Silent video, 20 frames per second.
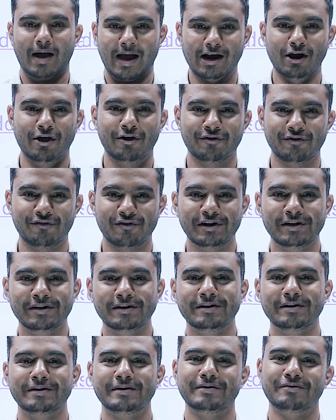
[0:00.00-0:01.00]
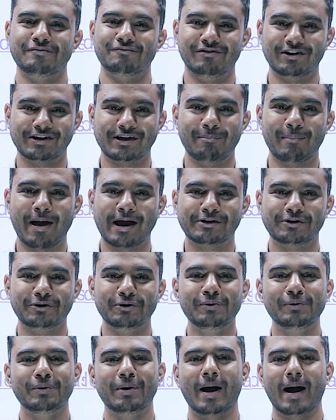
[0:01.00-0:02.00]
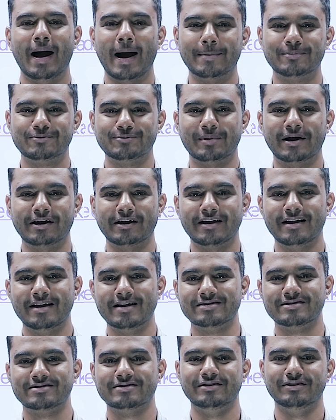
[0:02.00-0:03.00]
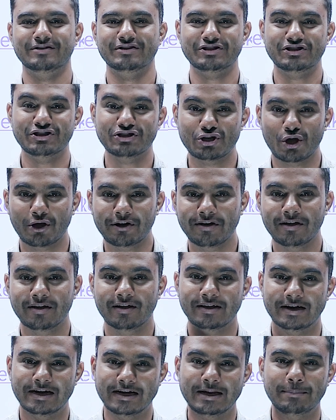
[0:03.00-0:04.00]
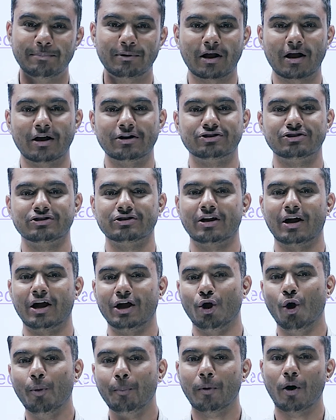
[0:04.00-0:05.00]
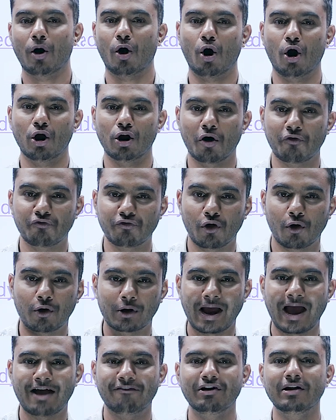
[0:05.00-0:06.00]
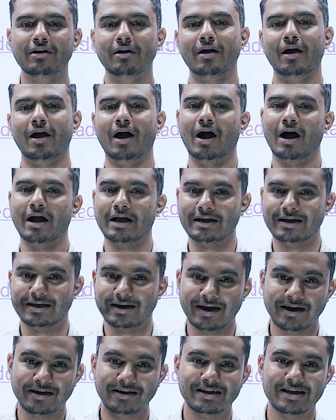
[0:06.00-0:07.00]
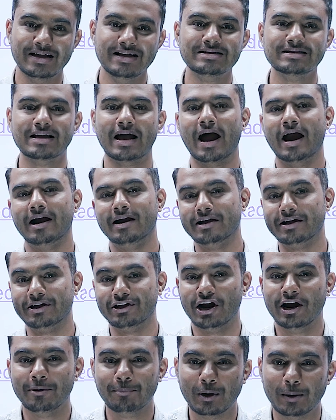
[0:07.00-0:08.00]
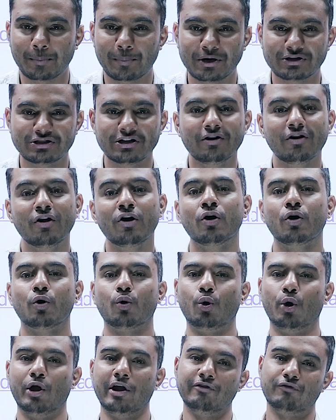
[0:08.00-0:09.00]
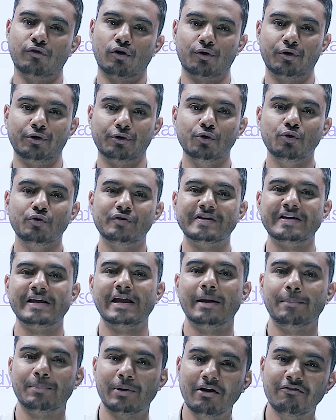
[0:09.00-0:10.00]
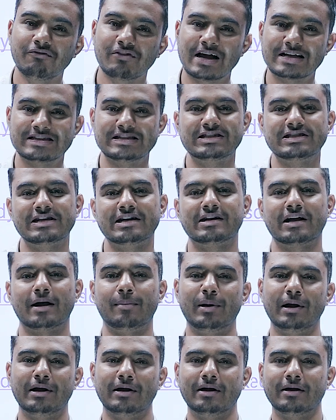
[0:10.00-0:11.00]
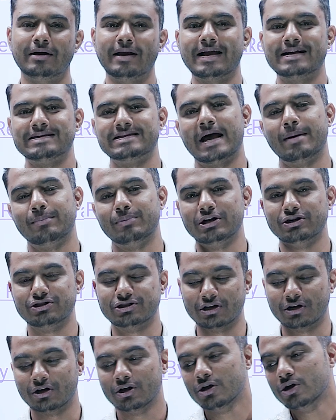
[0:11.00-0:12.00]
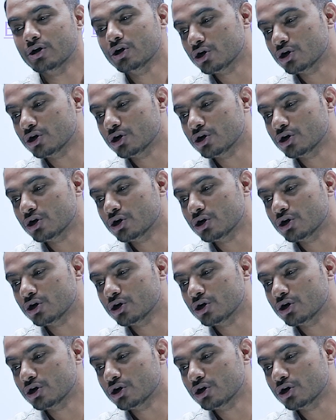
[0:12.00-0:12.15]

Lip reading: Hello everyone, welcome back to Upsmart IAS. This is your Reddy Prakash. I hope all of you are having a great days and a great preparation going forward to CAPF Assistant Commandant Examination.